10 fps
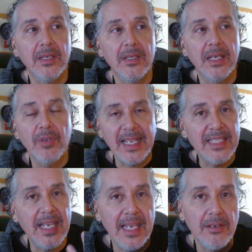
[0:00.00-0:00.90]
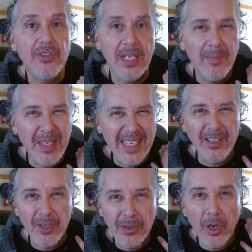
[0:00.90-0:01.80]
And when I say energy, I'm
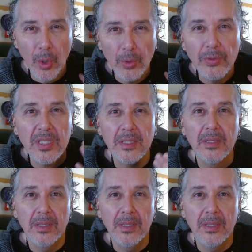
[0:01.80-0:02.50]
meaning codes,